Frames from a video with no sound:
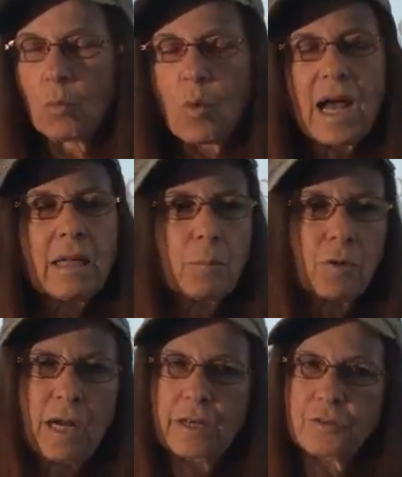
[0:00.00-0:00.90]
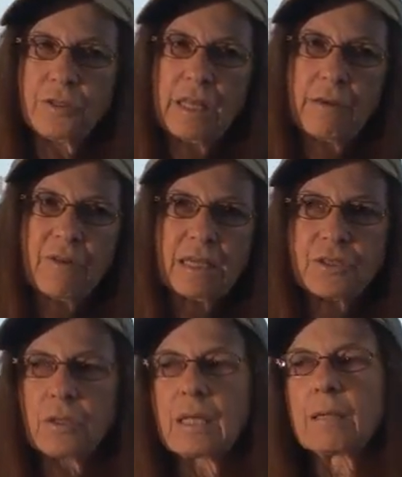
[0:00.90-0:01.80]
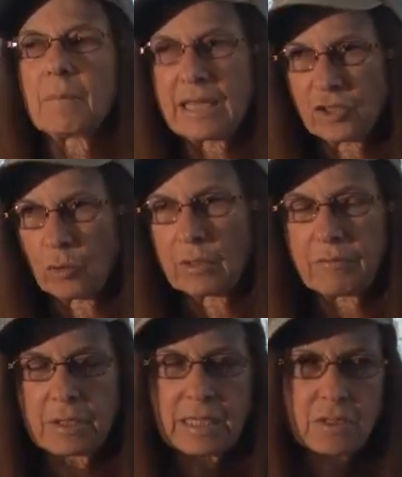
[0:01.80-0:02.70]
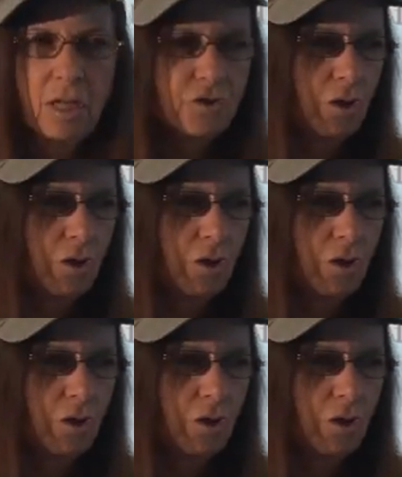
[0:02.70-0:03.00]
well prior to the event, so they can make sure everything's all